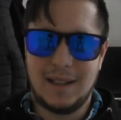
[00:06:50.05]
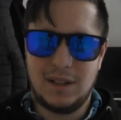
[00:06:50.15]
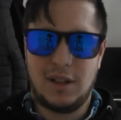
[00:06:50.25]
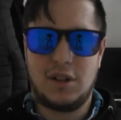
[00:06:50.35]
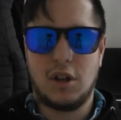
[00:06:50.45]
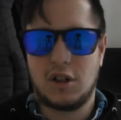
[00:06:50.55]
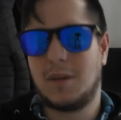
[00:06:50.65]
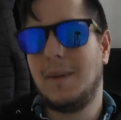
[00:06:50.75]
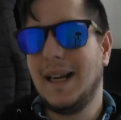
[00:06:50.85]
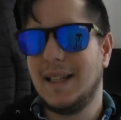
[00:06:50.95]
I've got
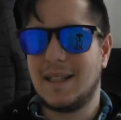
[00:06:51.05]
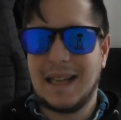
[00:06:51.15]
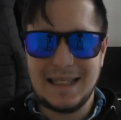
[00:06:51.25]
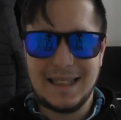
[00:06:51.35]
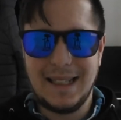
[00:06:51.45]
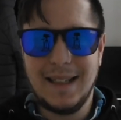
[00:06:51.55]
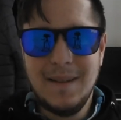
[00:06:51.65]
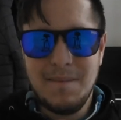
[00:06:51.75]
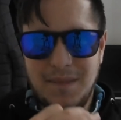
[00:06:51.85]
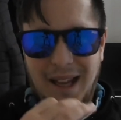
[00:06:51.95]
some hints at the
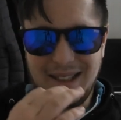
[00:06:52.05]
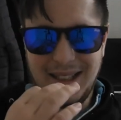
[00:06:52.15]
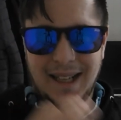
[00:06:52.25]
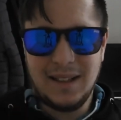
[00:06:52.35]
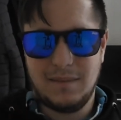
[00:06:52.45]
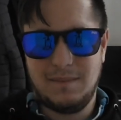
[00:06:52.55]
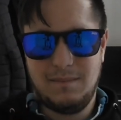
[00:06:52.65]
end